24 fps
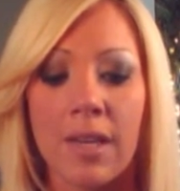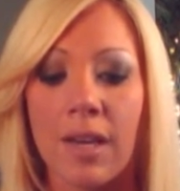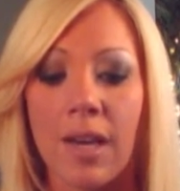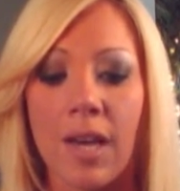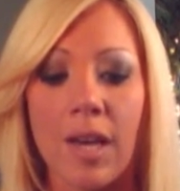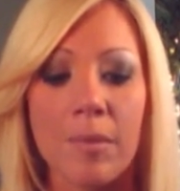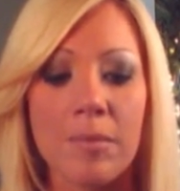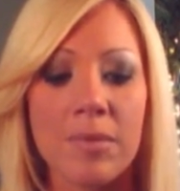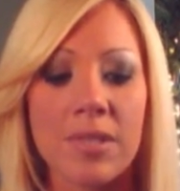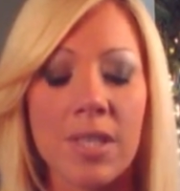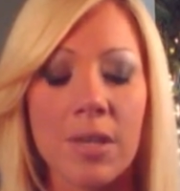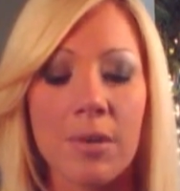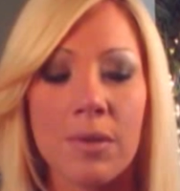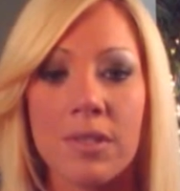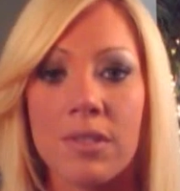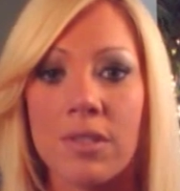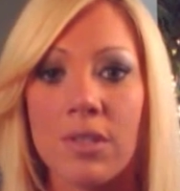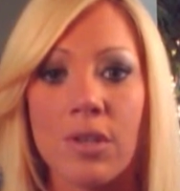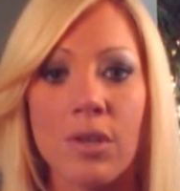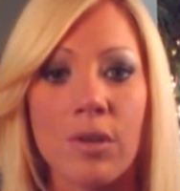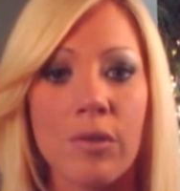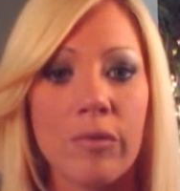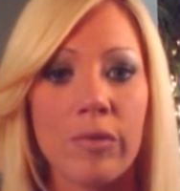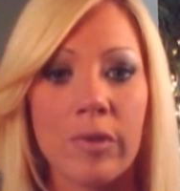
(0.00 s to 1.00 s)
I'm
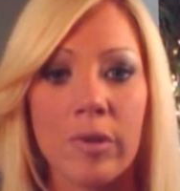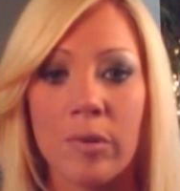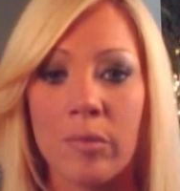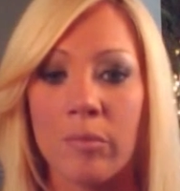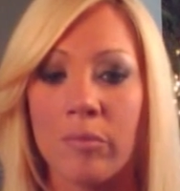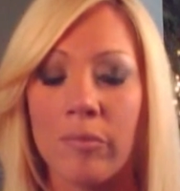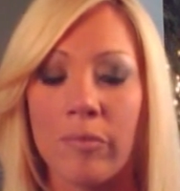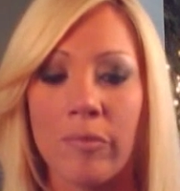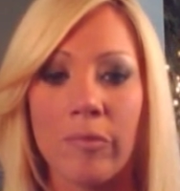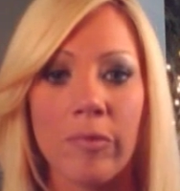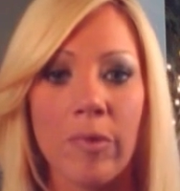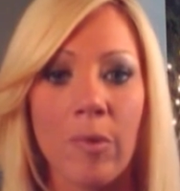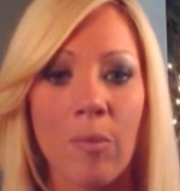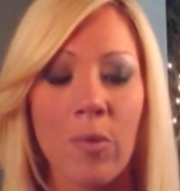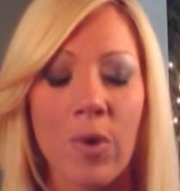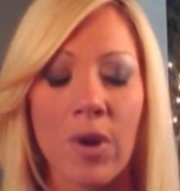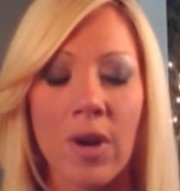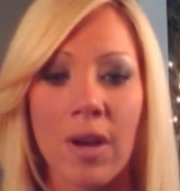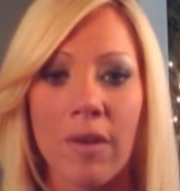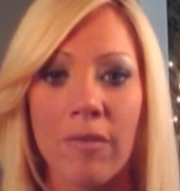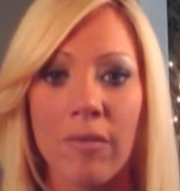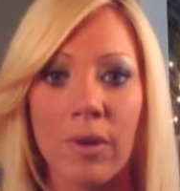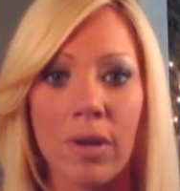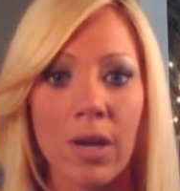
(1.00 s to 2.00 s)
so-and-so from
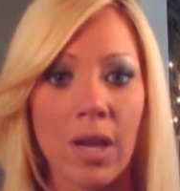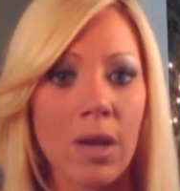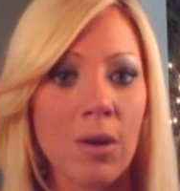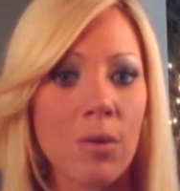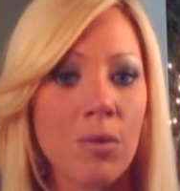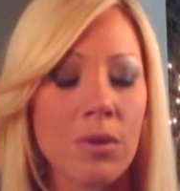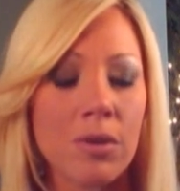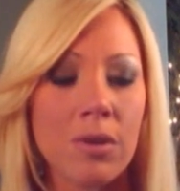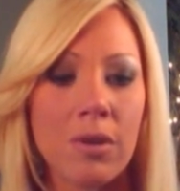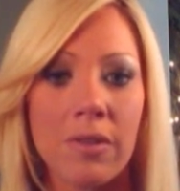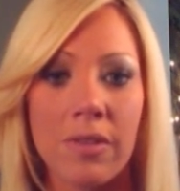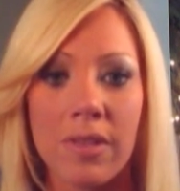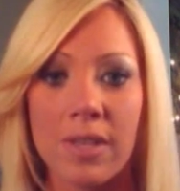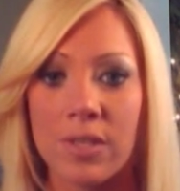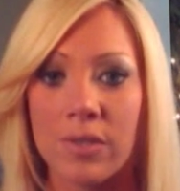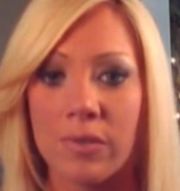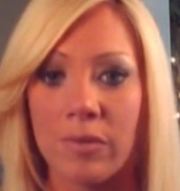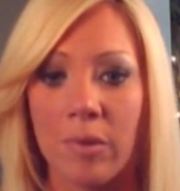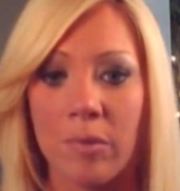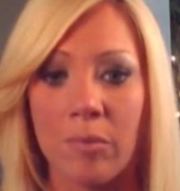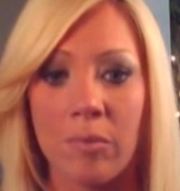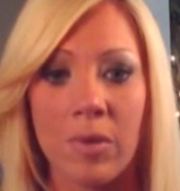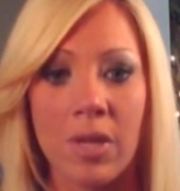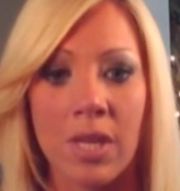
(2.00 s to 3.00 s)
wherever, and I ordered this
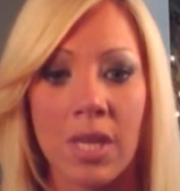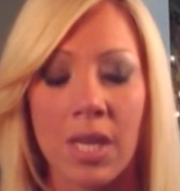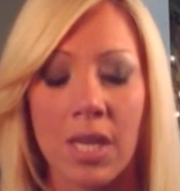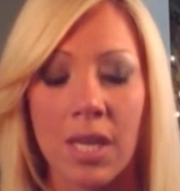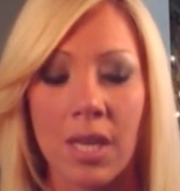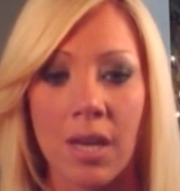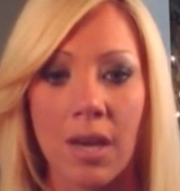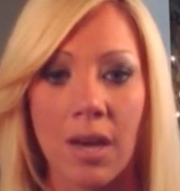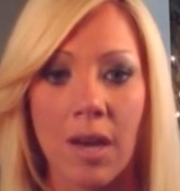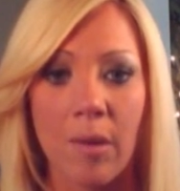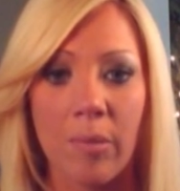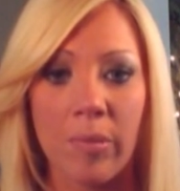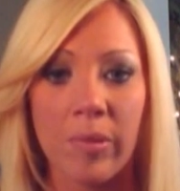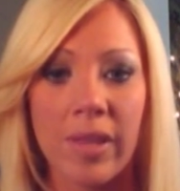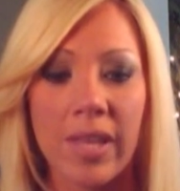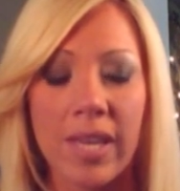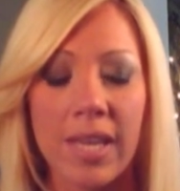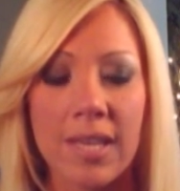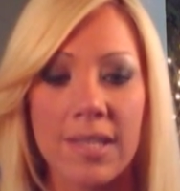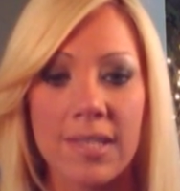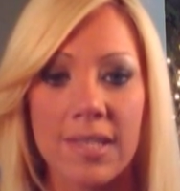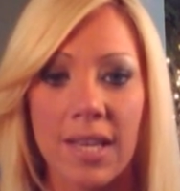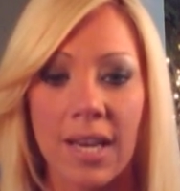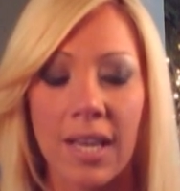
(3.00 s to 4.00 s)
from a
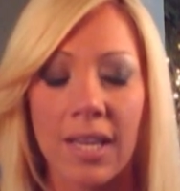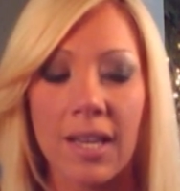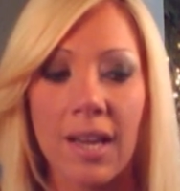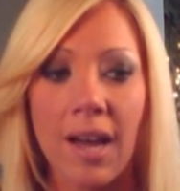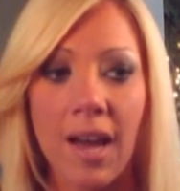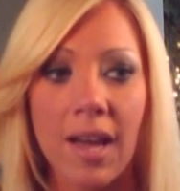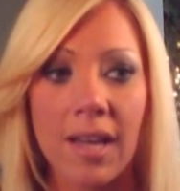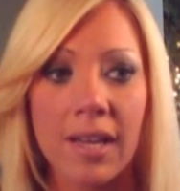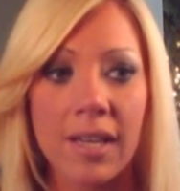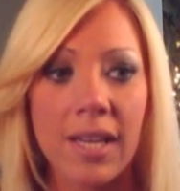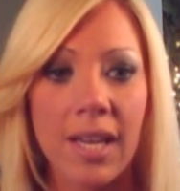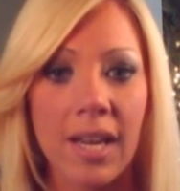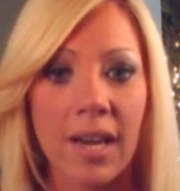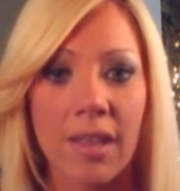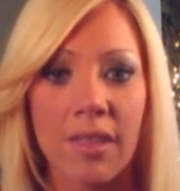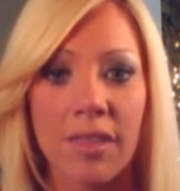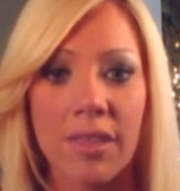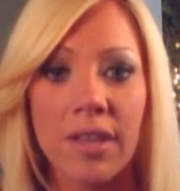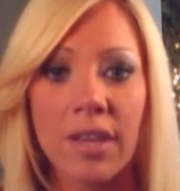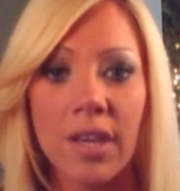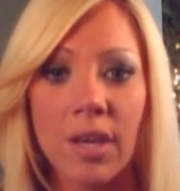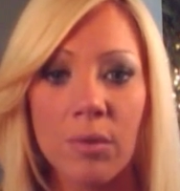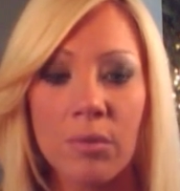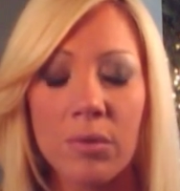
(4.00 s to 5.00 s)
place and I got it and I
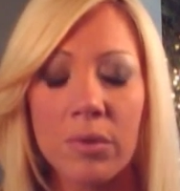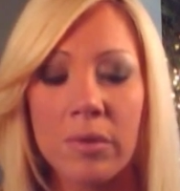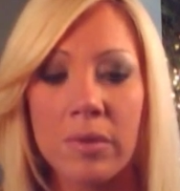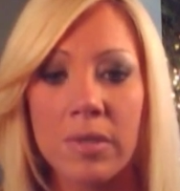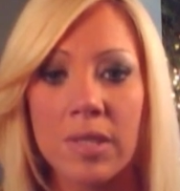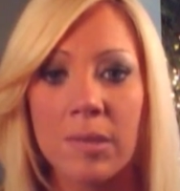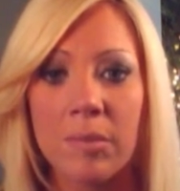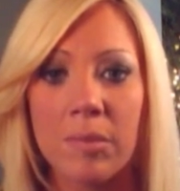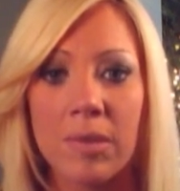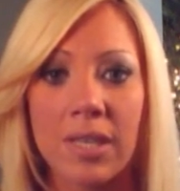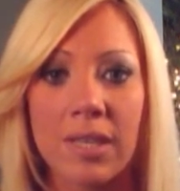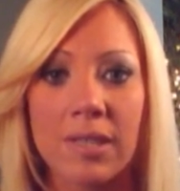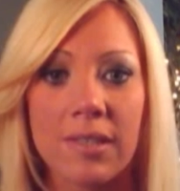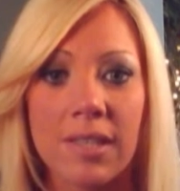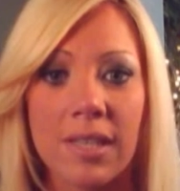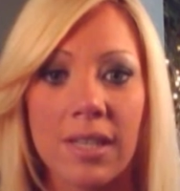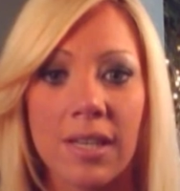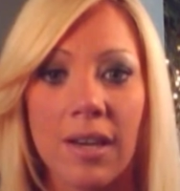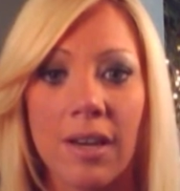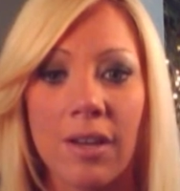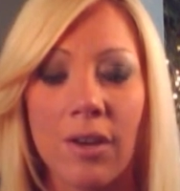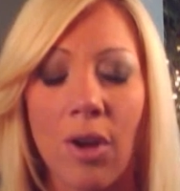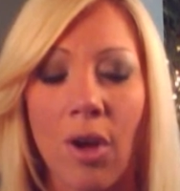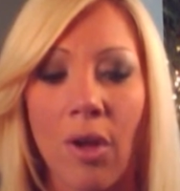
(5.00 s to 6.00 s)
think I ruined it because I
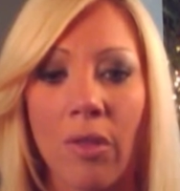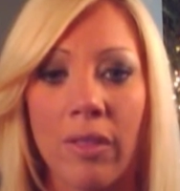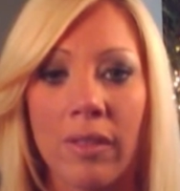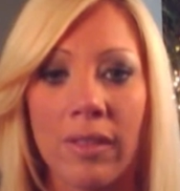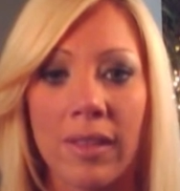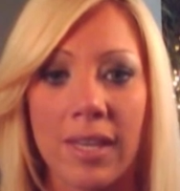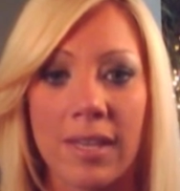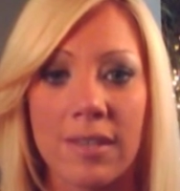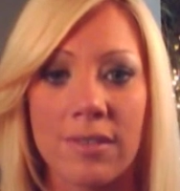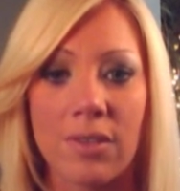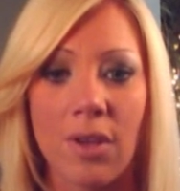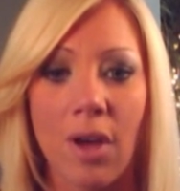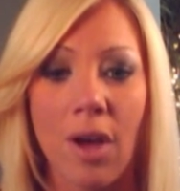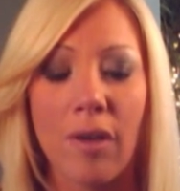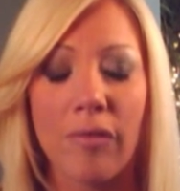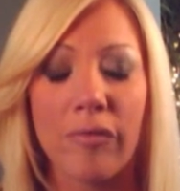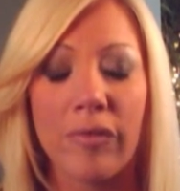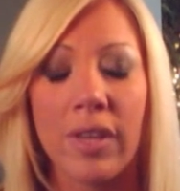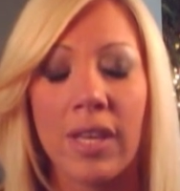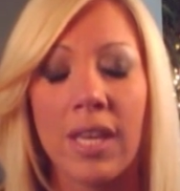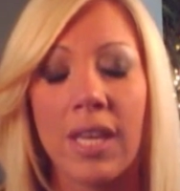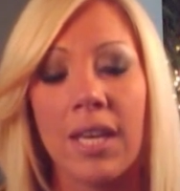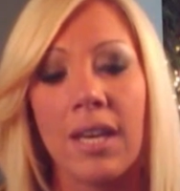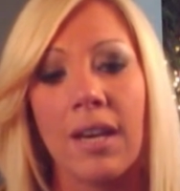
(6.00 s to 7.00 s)
cut all the lace off.
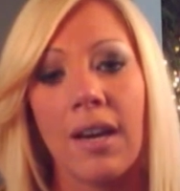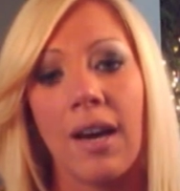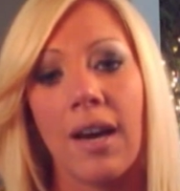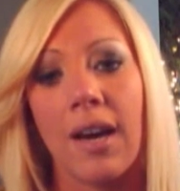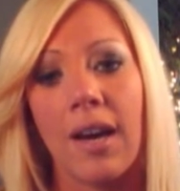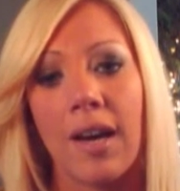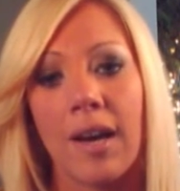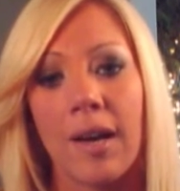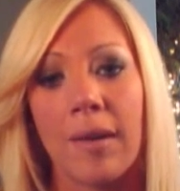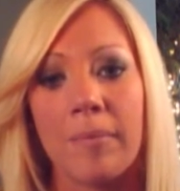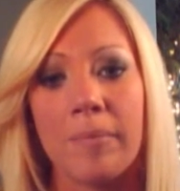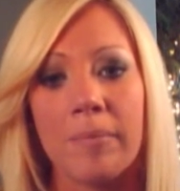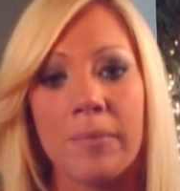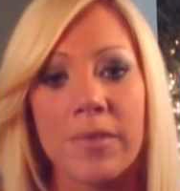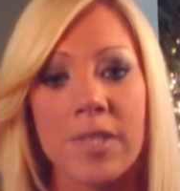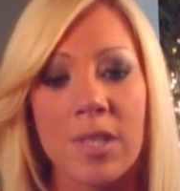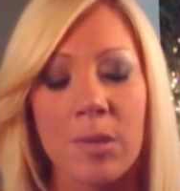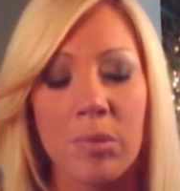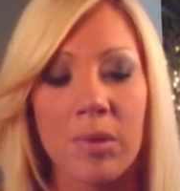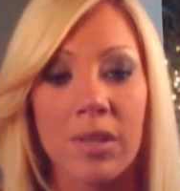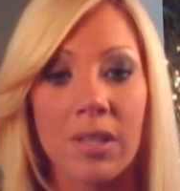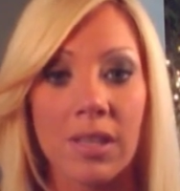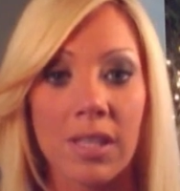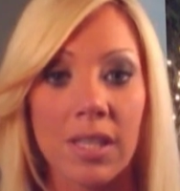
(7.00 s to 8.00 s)

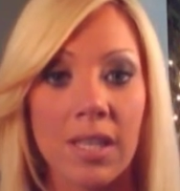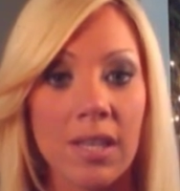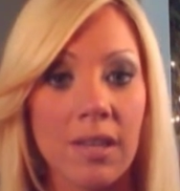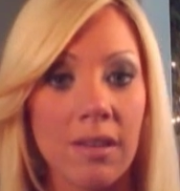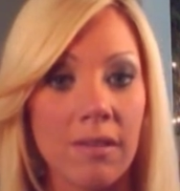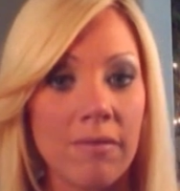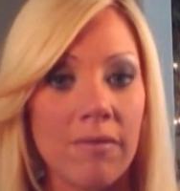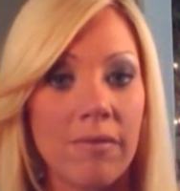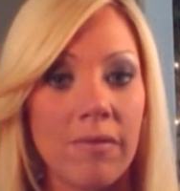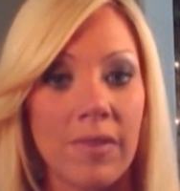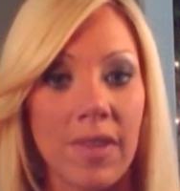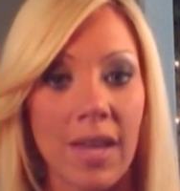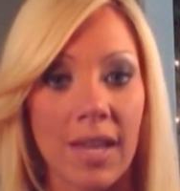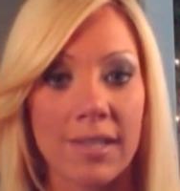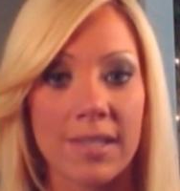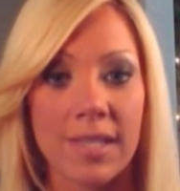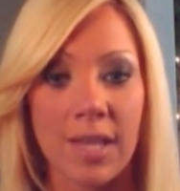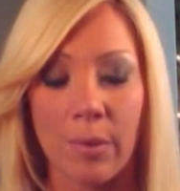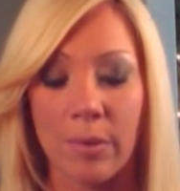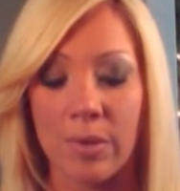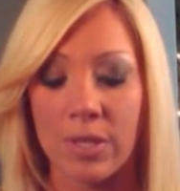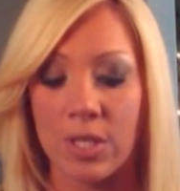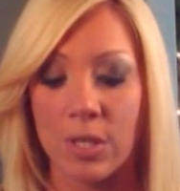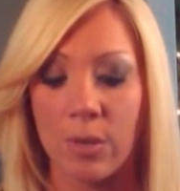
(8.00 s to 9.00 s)
Typically that's
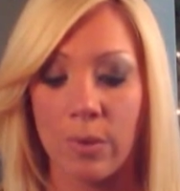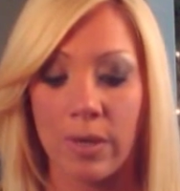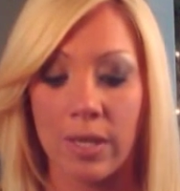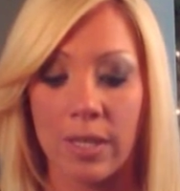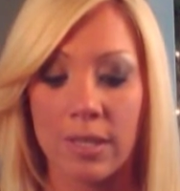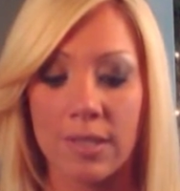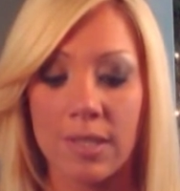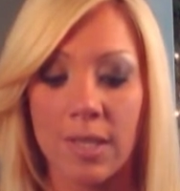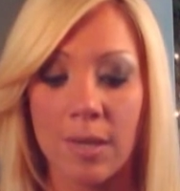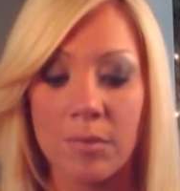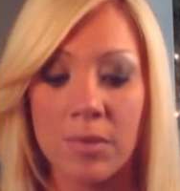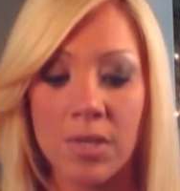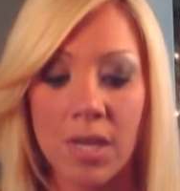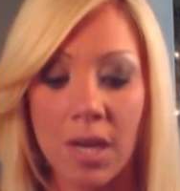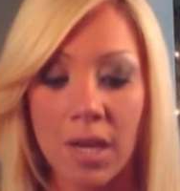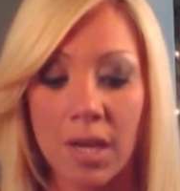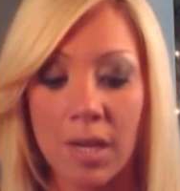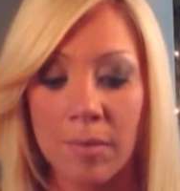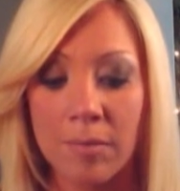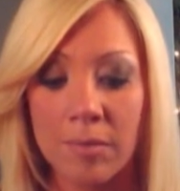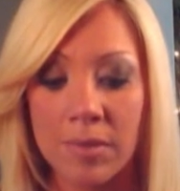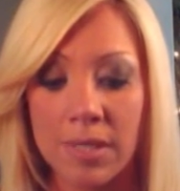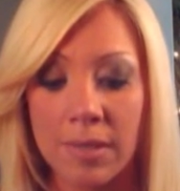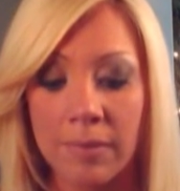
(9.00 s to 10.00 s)
how we do it.
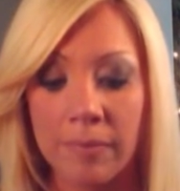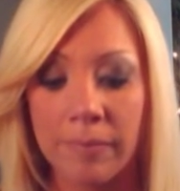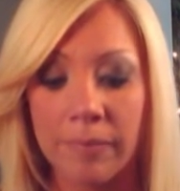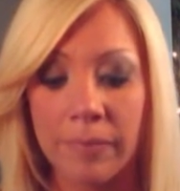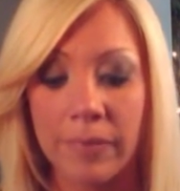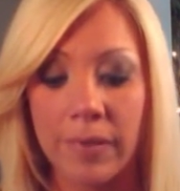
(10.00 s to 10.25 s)
Sometimes